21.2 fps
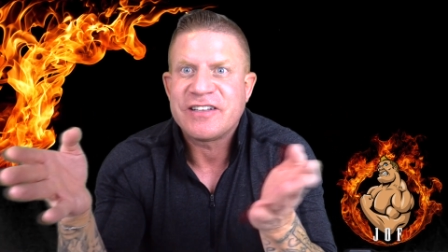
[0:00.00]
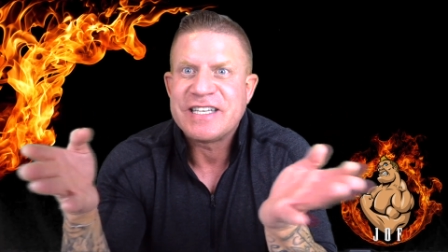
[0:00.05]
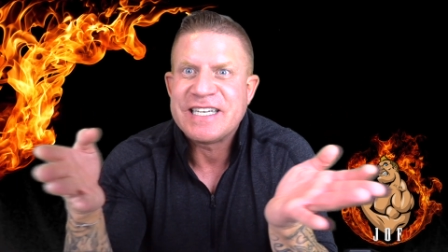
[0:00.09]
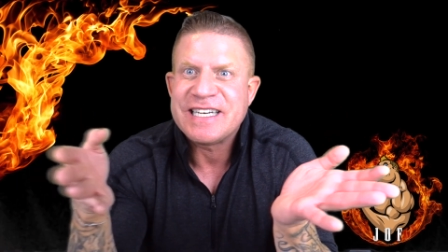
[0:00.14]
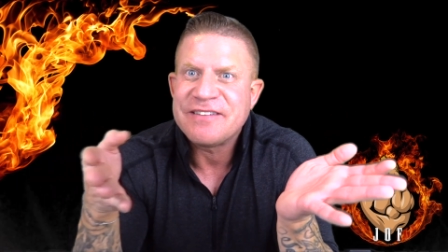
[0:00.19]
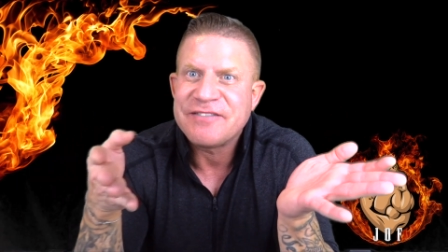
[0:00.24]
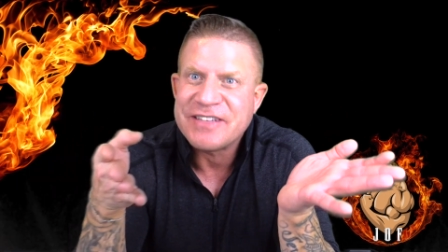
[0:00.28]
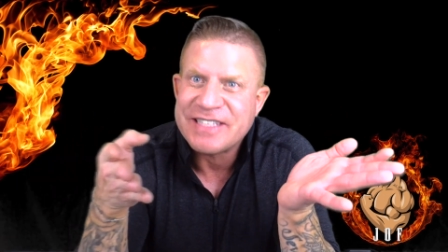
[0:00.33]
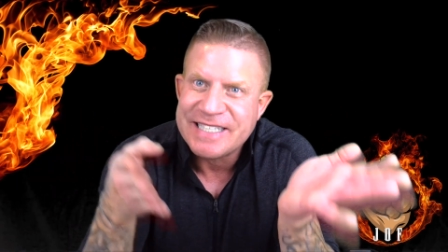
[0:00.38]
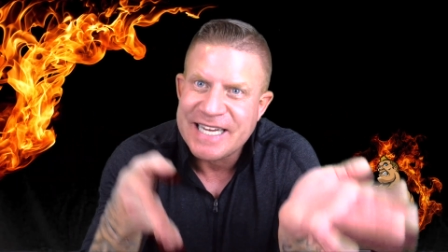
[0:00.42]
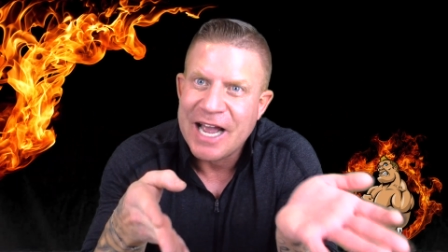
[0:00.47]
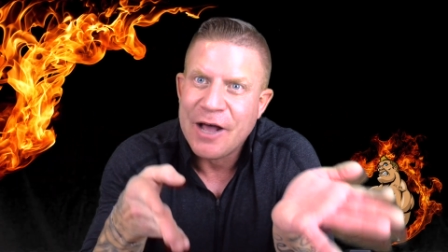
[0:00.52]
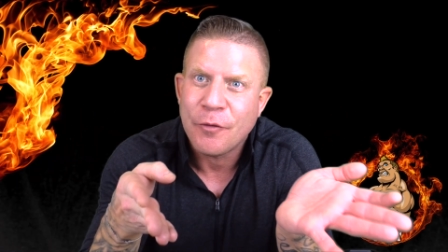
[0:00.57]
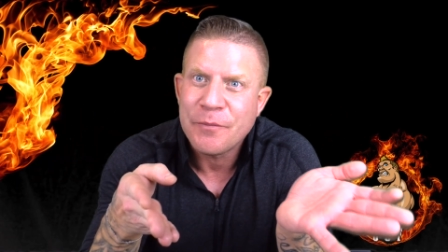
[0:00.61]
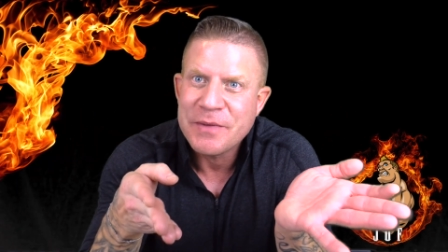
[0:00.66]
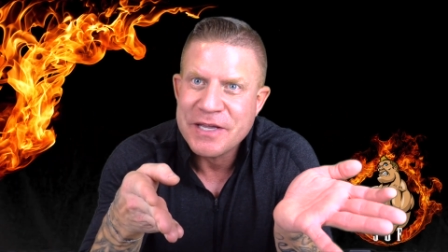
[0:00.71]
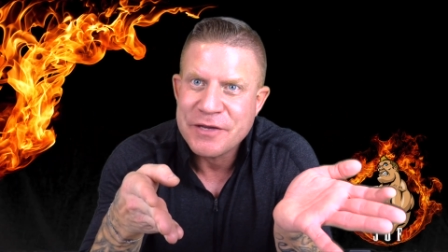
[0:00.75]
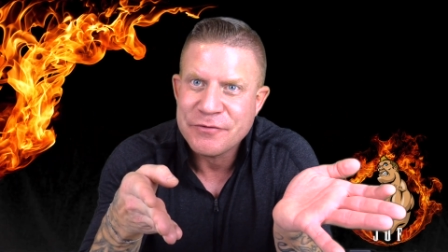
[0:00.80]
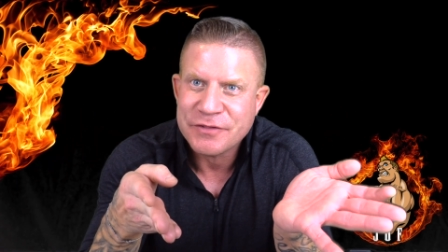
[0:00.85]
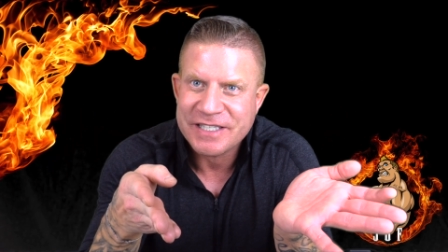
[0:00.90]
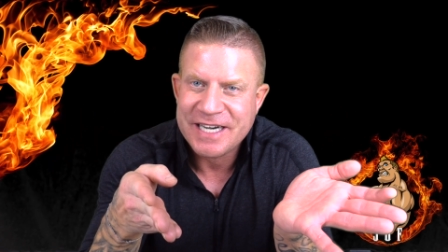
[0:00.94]
He didn't even tell
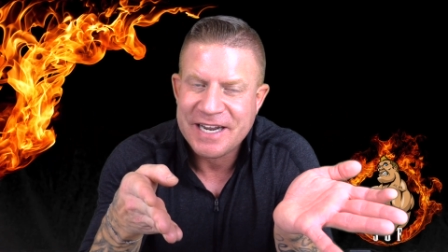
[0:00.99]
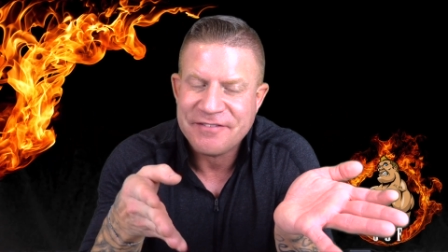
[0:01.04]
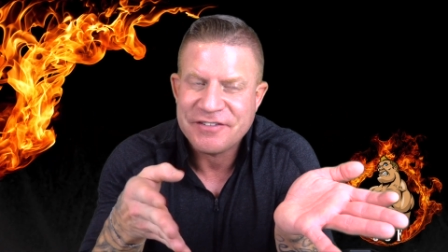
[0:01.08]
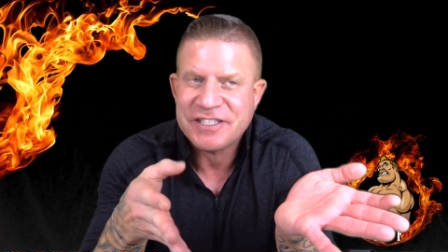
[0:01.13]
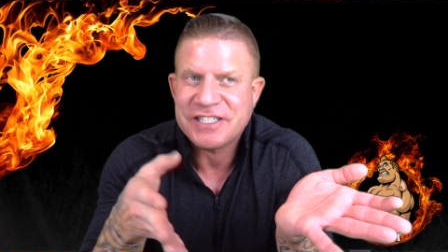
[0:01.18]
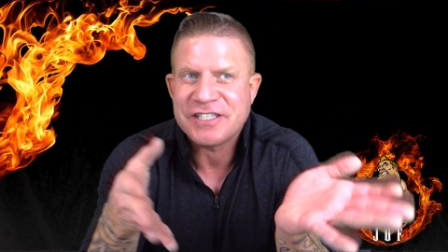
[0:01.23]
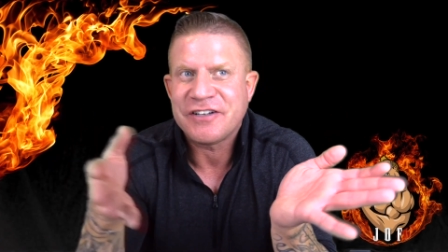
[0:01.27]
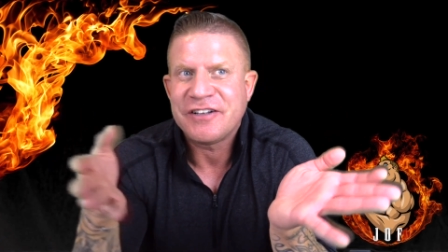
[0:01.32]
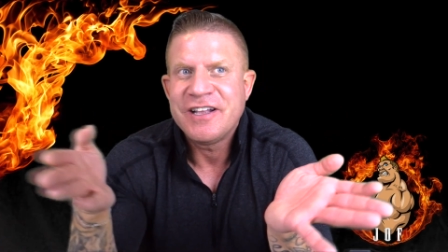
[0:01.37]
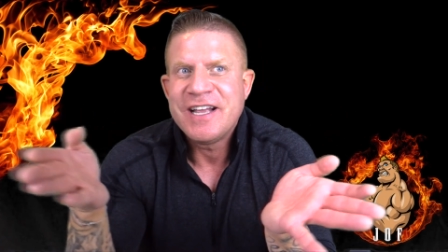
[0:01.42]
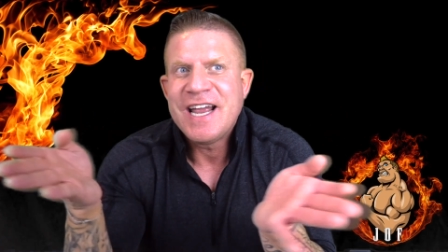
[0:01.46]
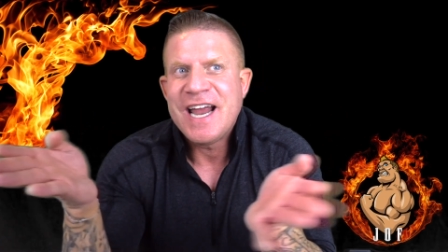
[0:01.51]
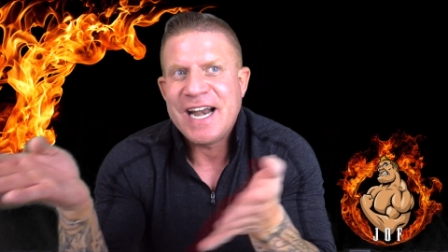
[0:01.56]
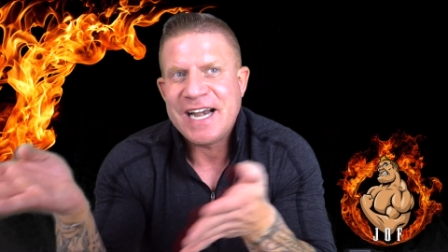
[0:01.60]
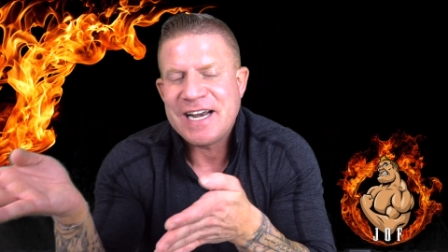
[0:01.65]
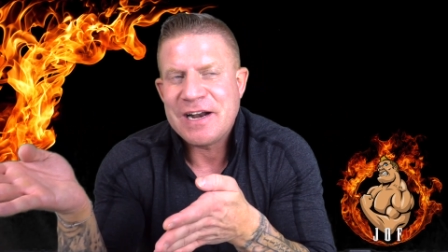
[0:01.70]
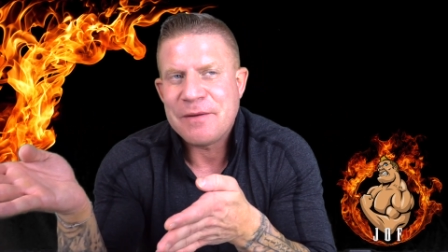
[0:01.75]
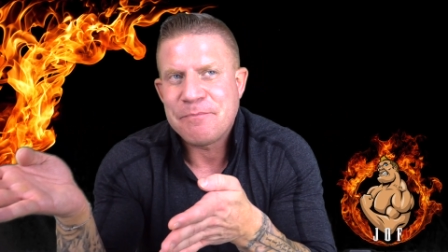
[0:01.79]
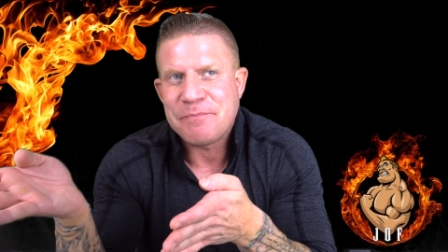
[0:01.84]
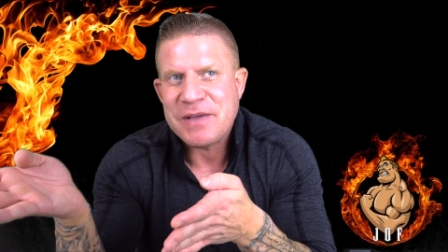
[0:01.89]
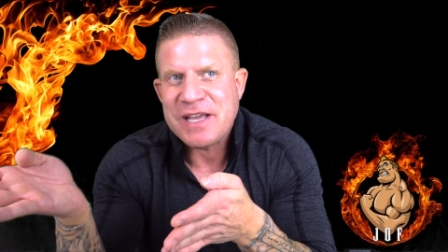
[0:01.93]
me he was a Navy SEAL. He
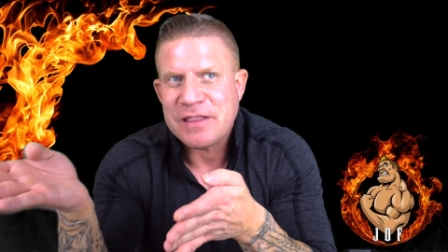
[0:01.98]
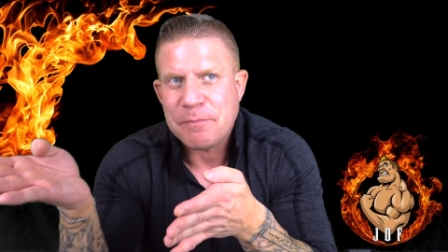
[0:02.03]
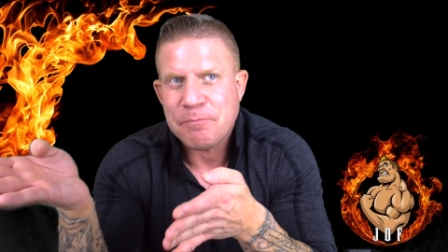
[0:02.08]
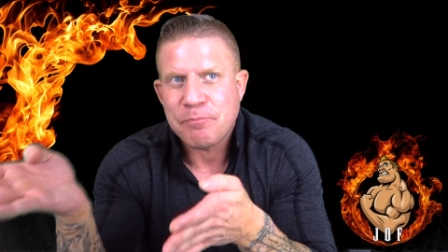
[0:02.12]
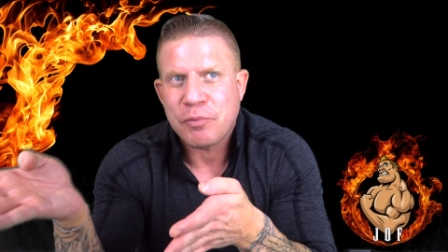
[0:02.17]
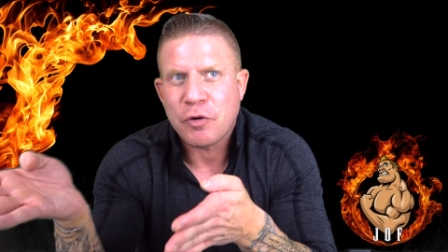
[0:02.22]
ended up being the